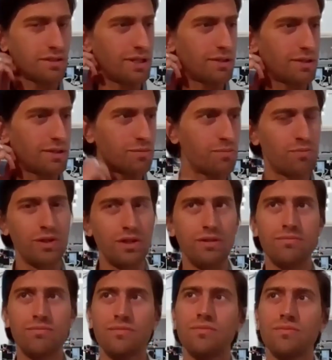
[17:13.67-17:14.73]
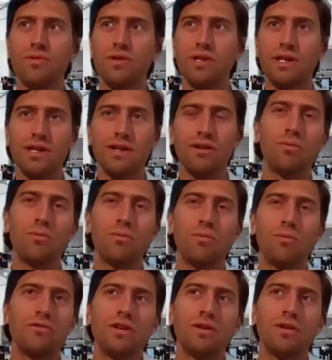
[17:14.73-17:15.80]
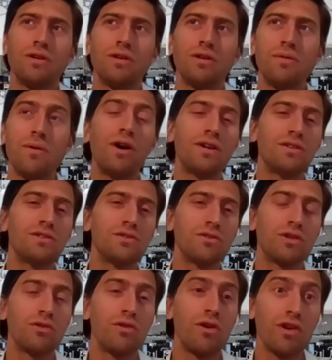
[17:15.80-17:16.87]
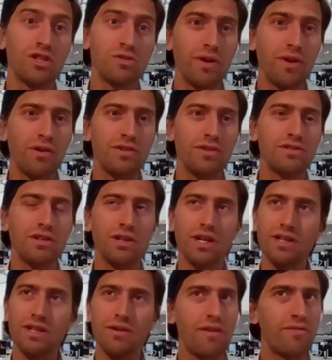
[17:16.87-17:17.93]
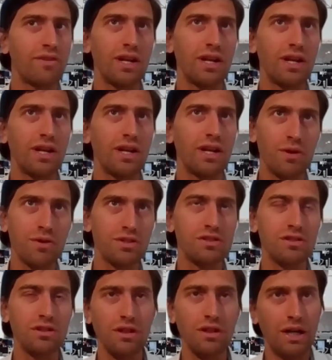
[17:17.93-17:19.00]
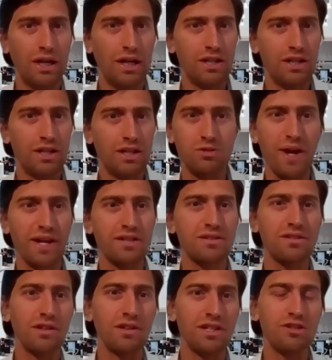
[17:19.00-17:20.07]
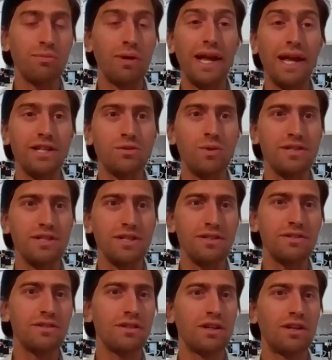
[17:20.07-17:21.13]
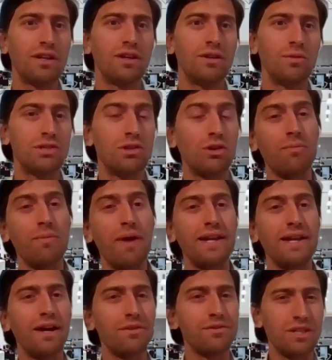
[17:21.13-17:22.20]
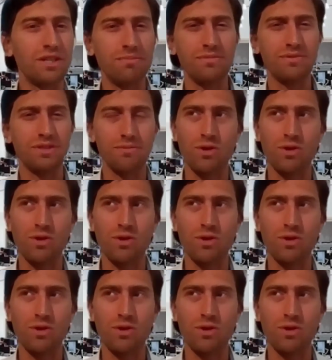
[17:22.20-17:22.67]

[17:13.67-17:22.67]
sounds pretty clear on what I've in my sort of career experience. Certainly, I didn't have any exposure to specs, certainly to my late 20s, which looking back now seems